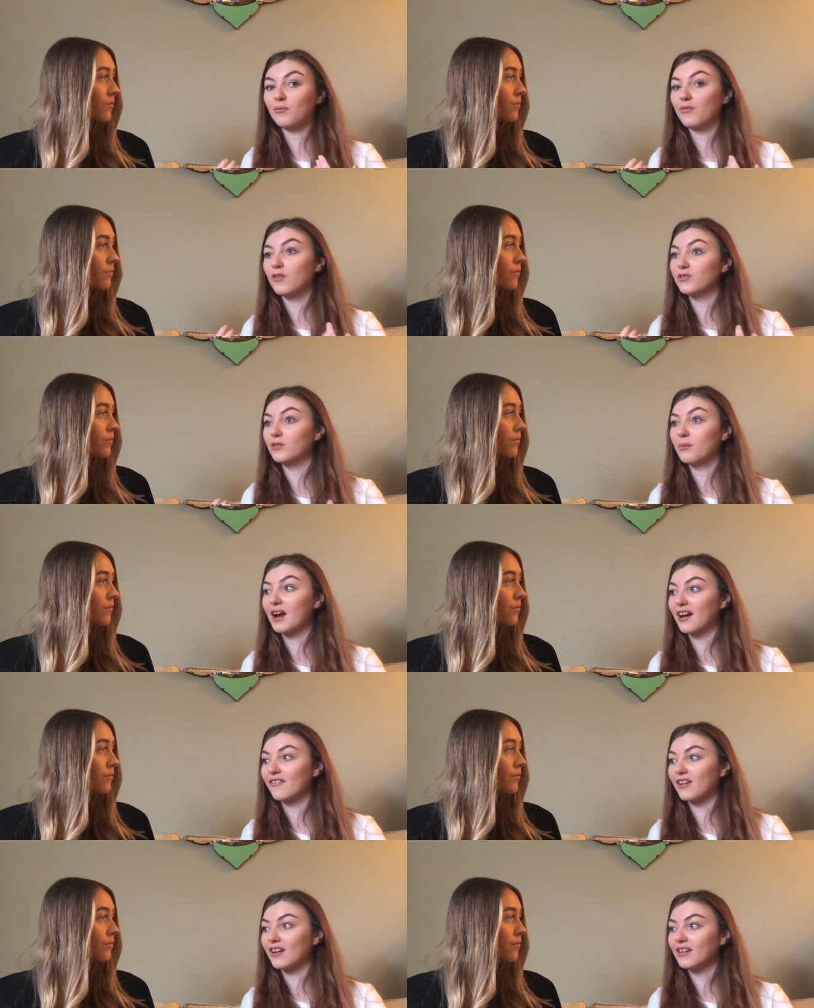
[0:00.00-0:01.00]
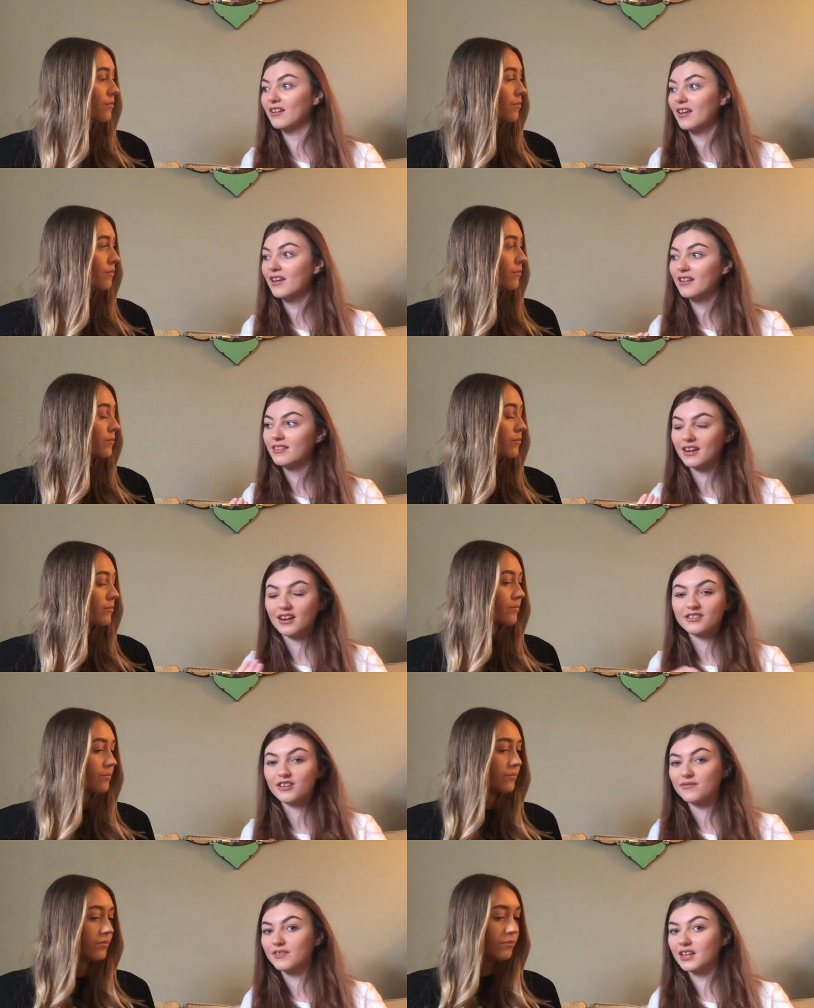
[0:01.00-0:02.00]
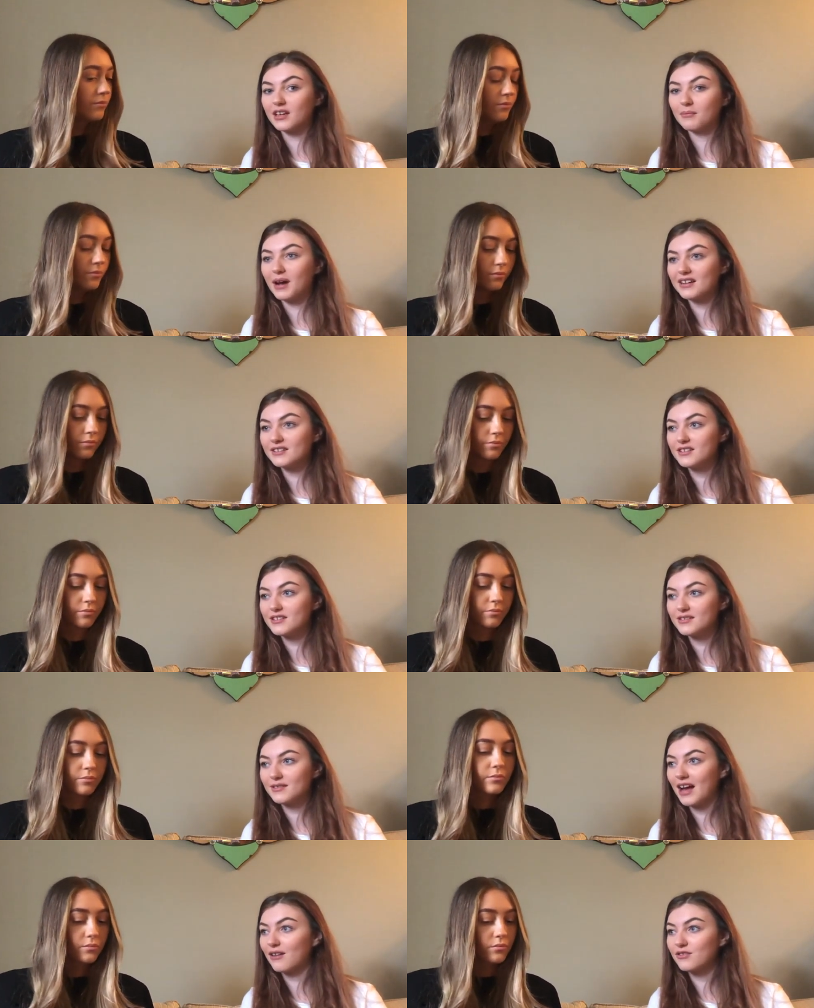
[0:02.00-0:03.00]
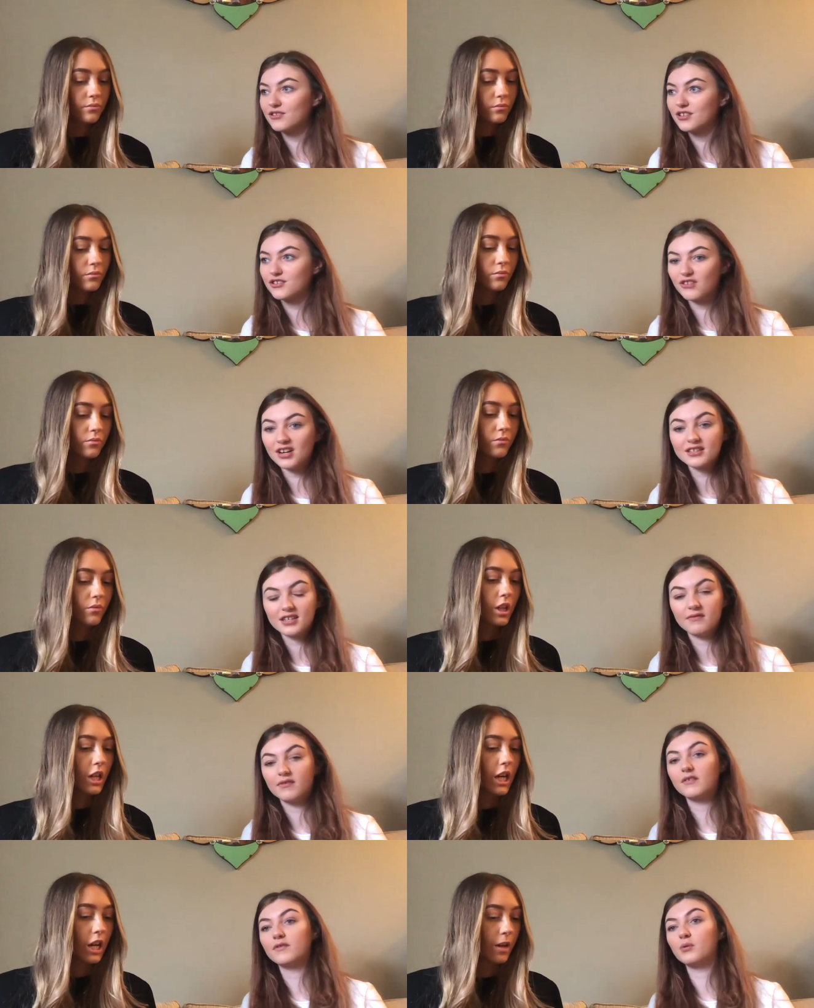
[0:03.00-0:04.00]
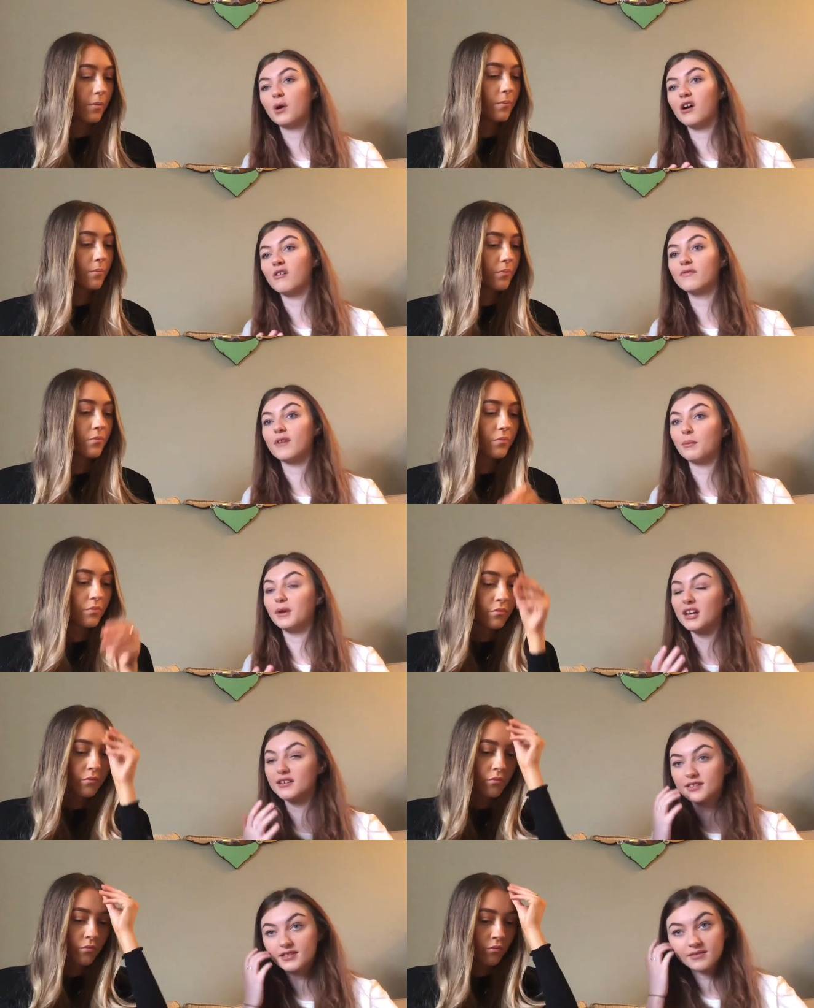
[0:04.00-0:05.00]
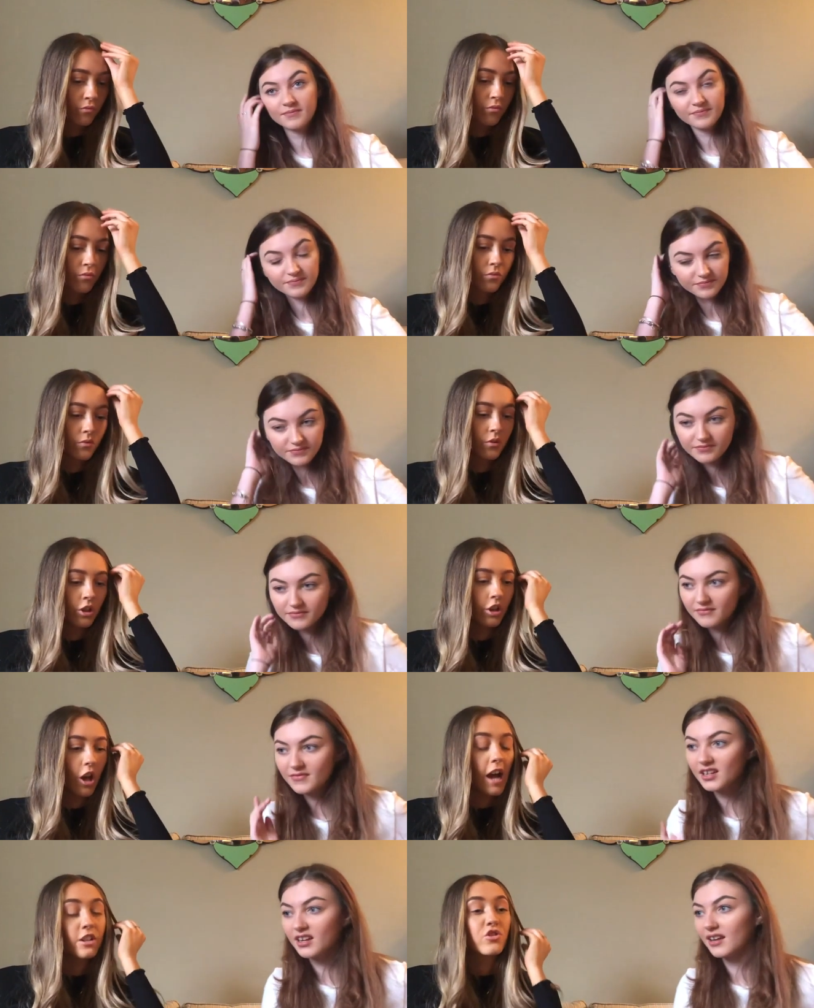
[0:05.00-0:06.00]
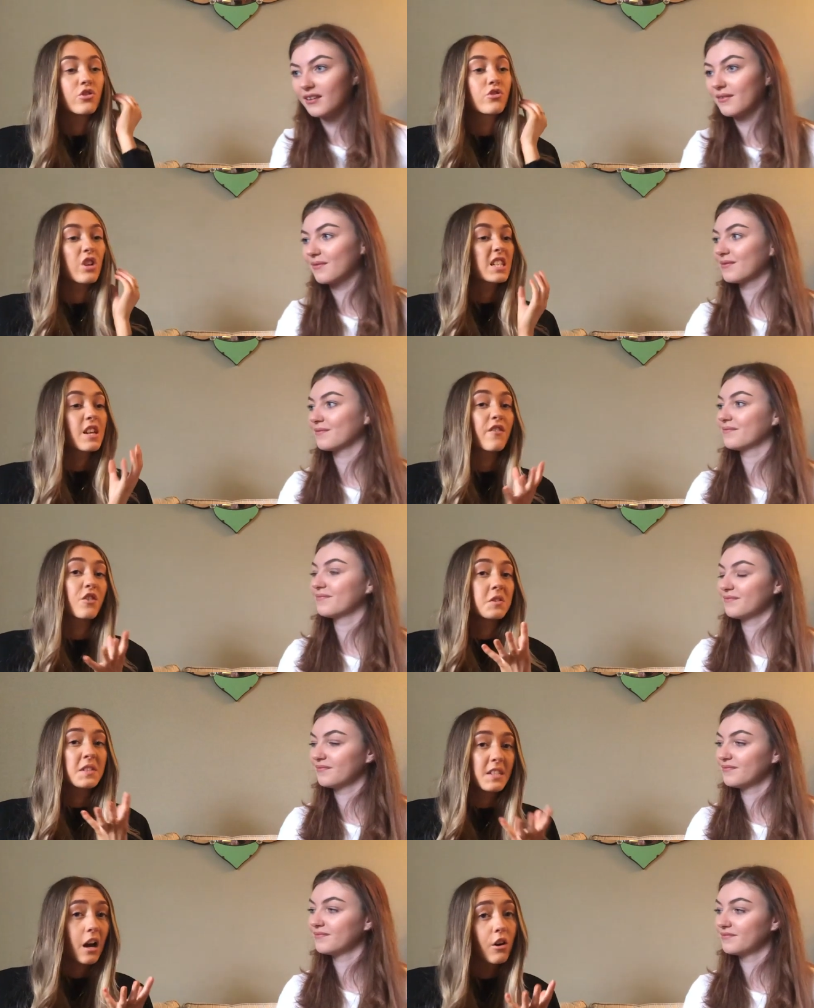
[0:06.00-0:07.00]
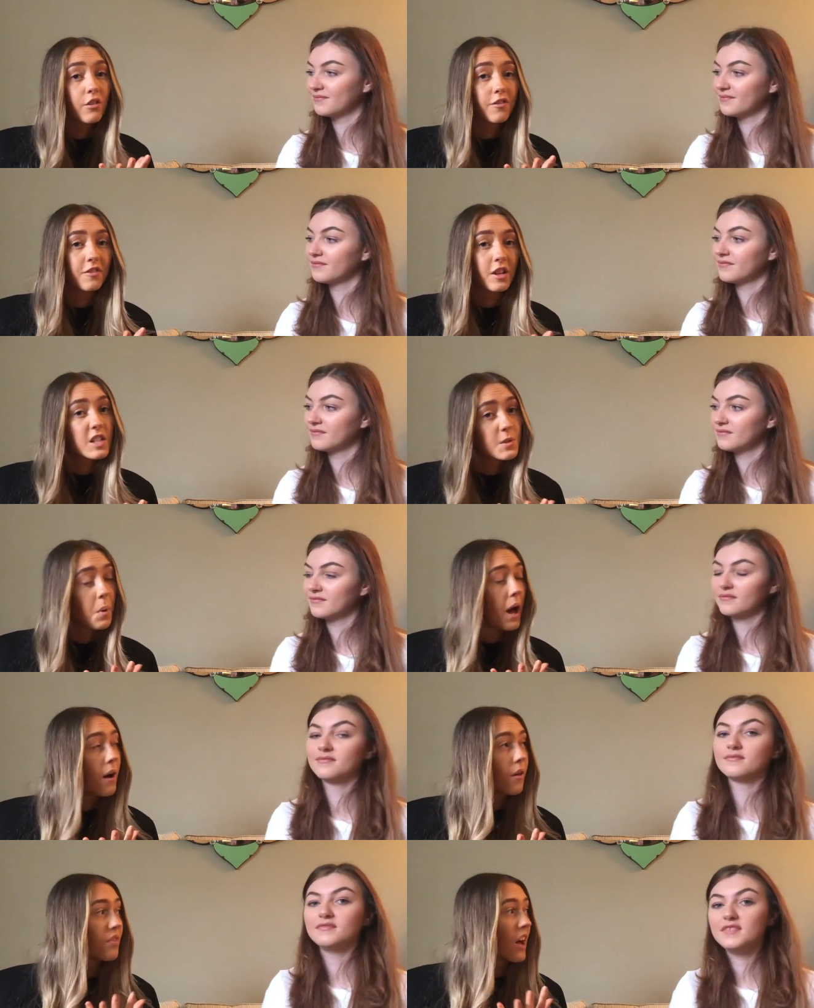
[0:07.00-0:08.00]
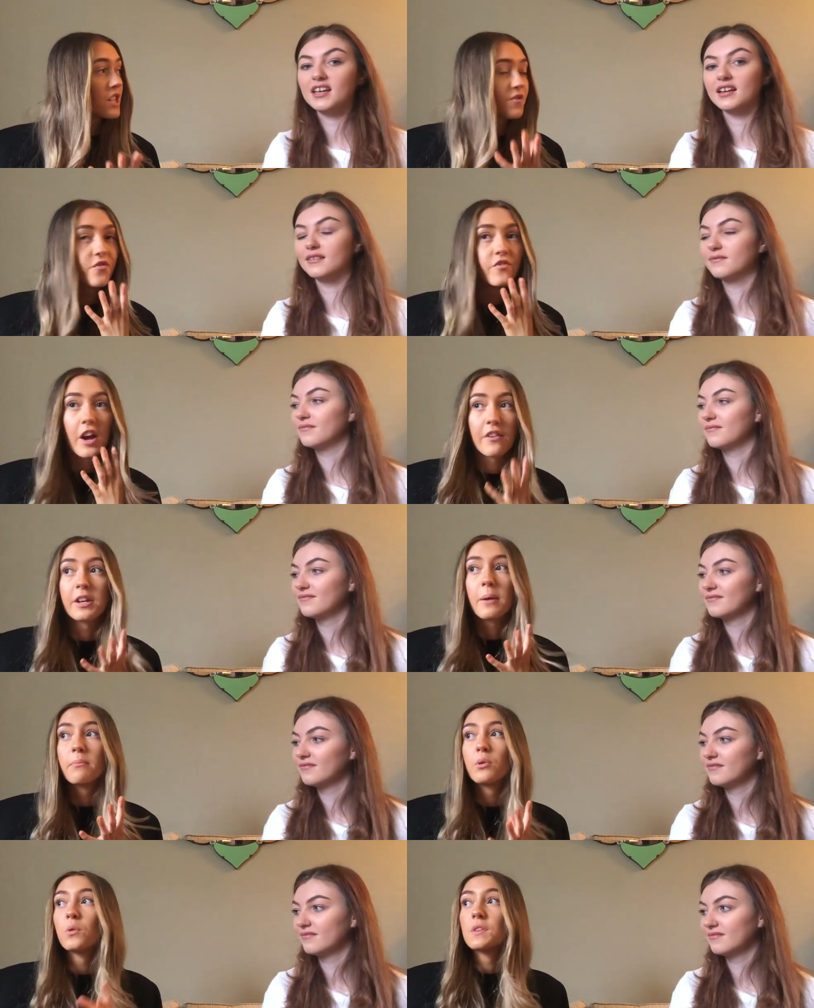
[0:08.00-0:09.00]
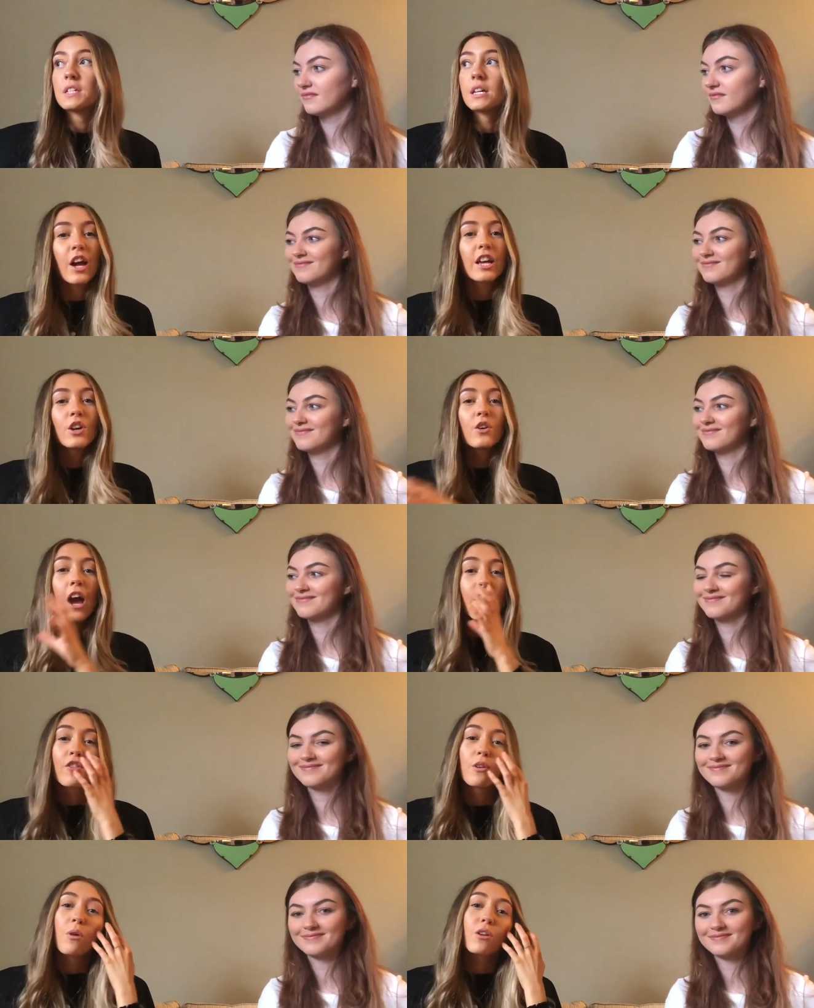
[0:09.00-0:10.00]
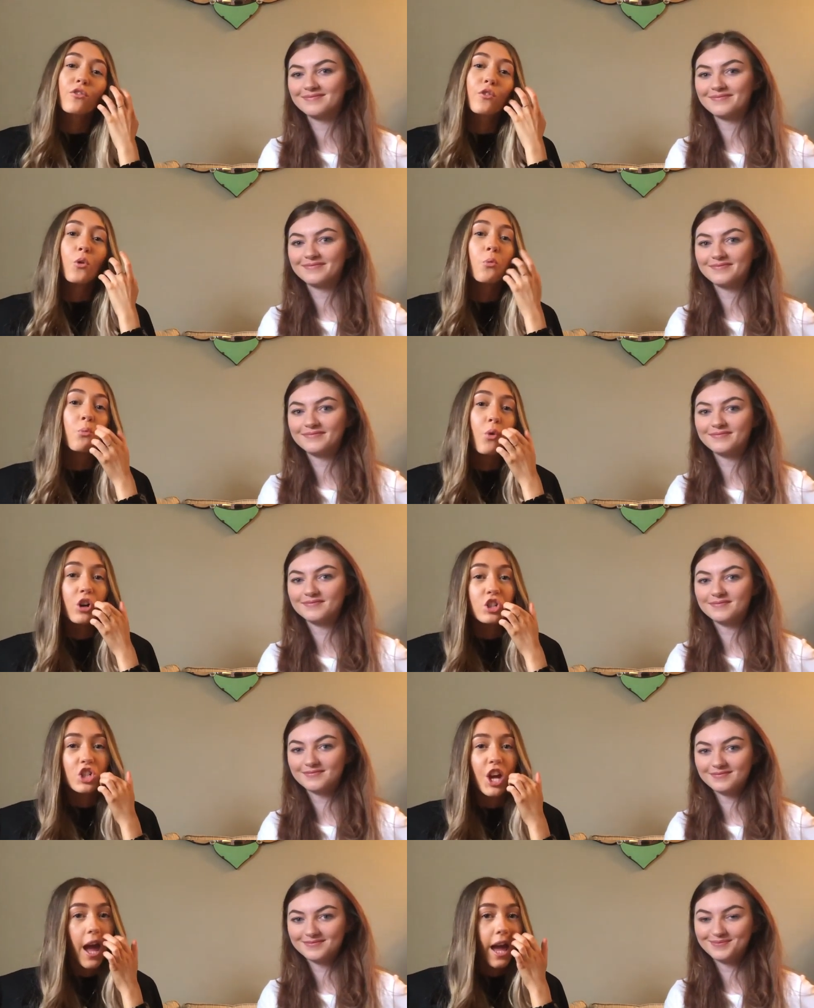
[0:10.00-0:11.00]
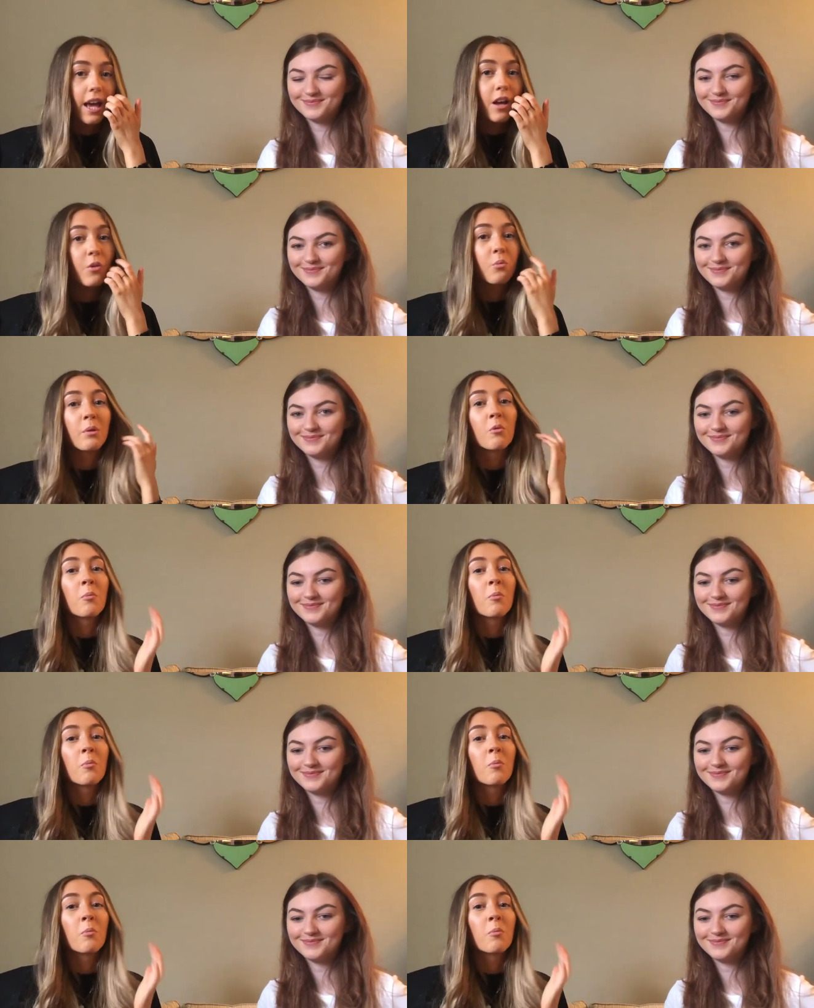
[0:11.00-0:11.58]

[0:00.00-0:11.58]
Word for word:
Speaker 1: in what you're wearing, then I don't think it matters how you should dress, even yeah. if you are a feminist
Speaker 2: you know, and right. dressing for yourself as well. That's yeah. very important. Thank you everyone for watching. We